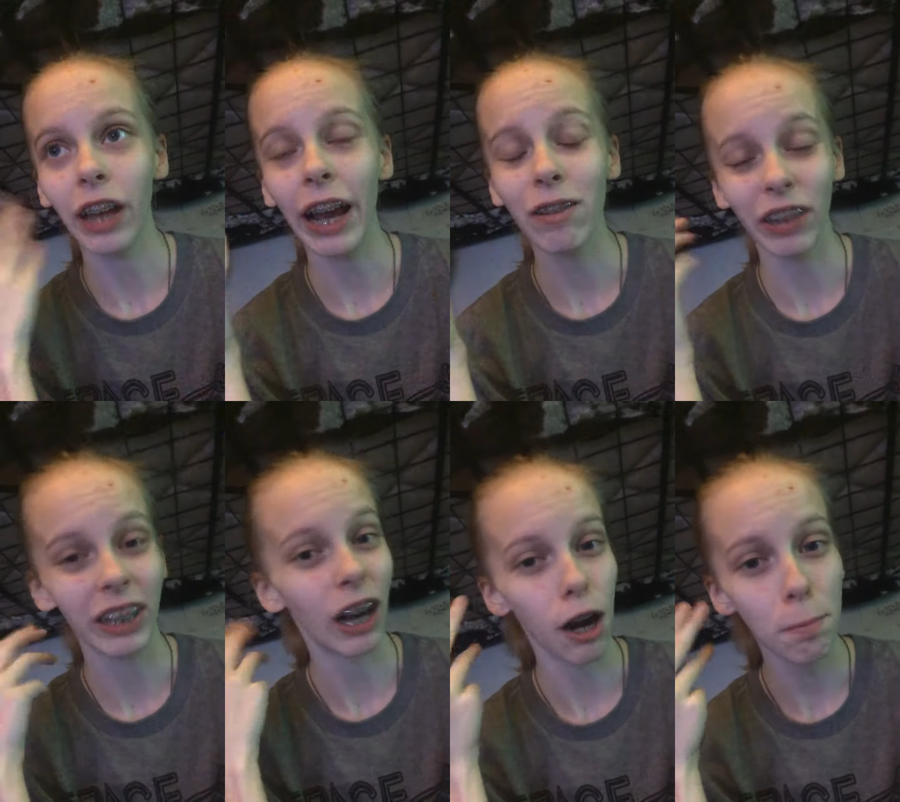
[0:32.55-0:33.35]
I have a
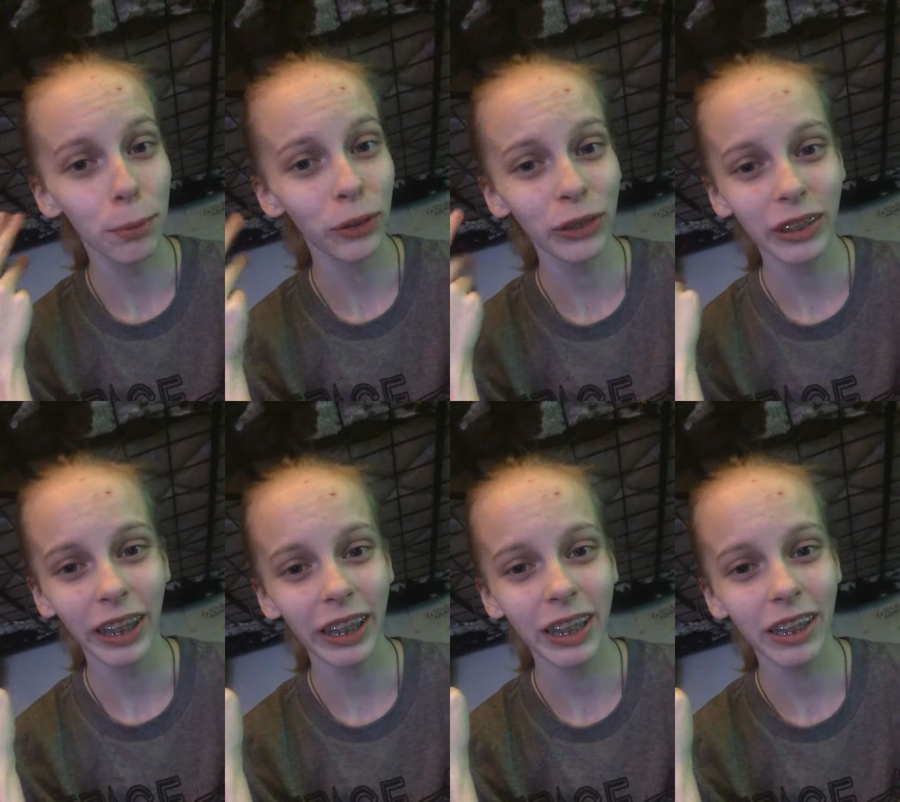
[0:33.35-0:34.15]
couple
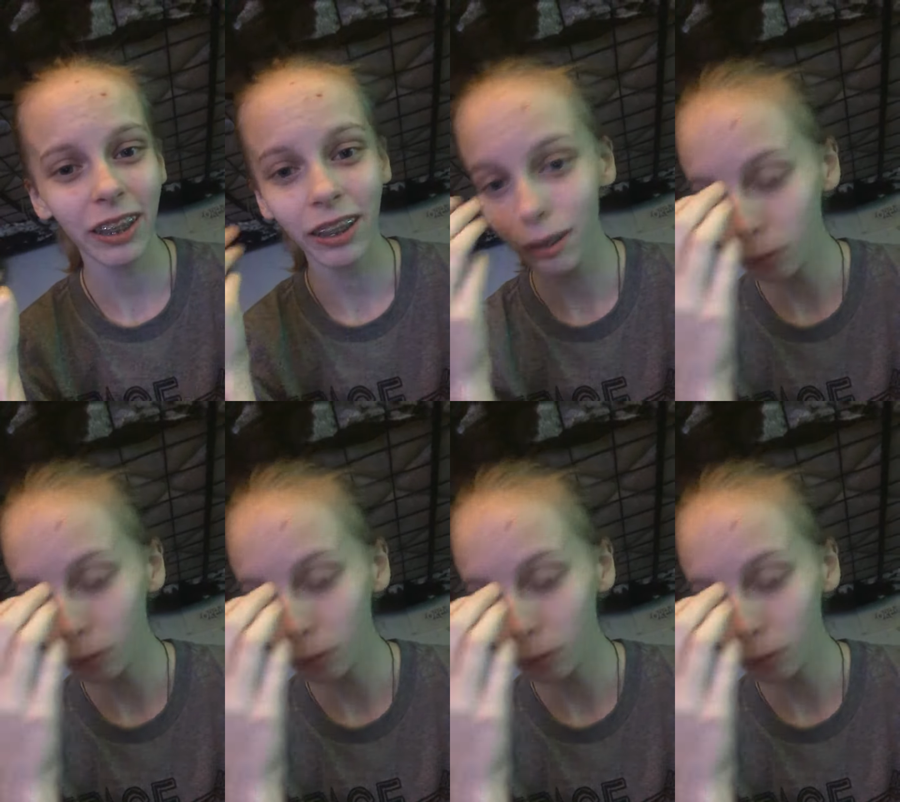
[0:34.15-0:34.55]
ideas,